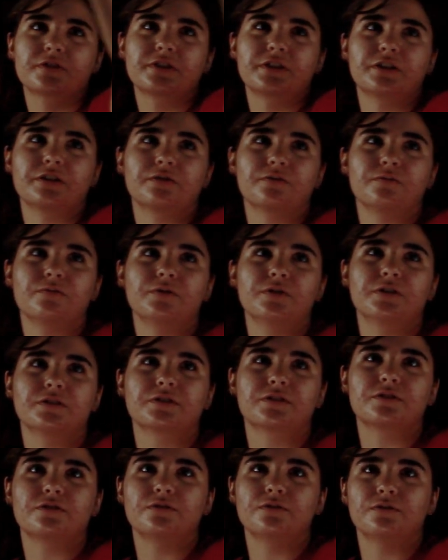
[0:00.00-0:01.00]

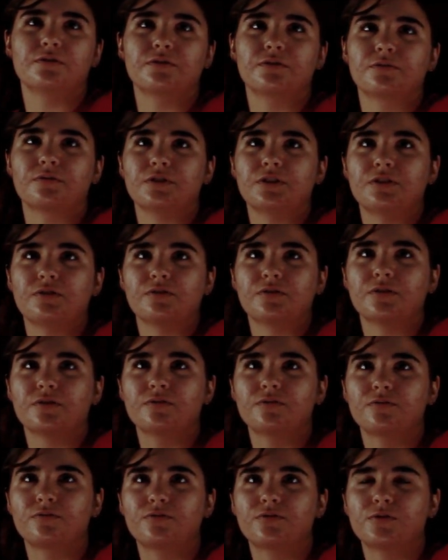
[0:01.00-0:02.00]
1, 2, 3,
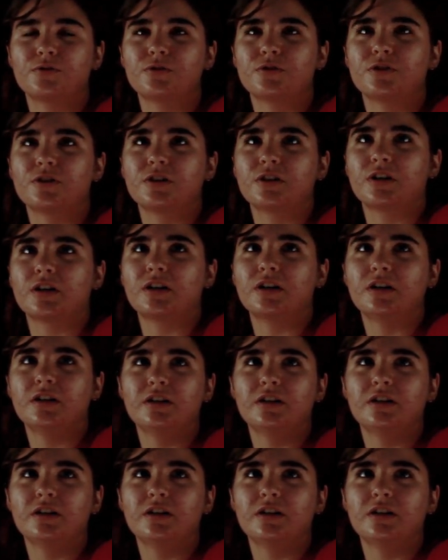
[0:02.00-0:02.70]
4.